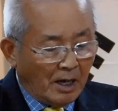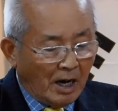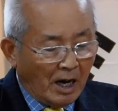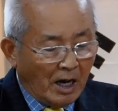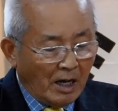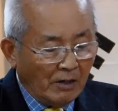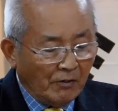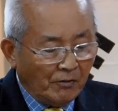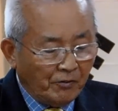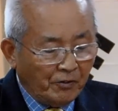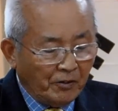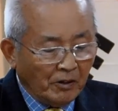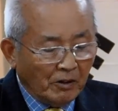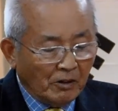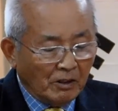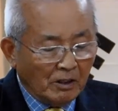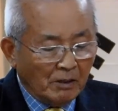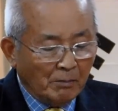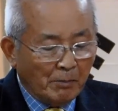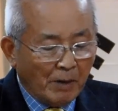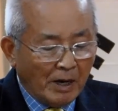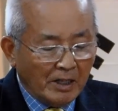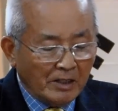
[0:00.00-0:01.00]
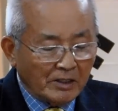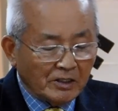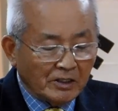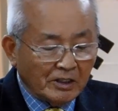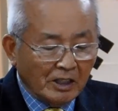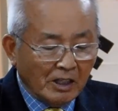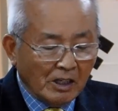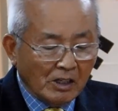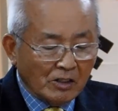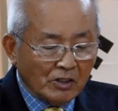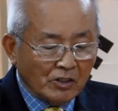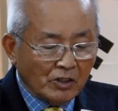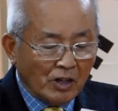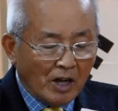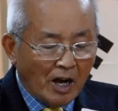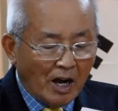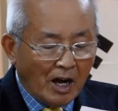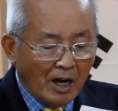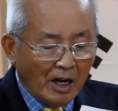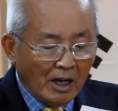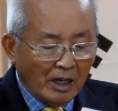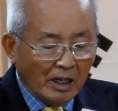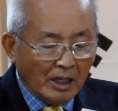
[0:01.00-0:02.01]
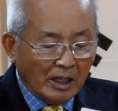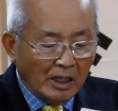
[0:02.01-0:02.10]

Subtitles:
I feel my skills are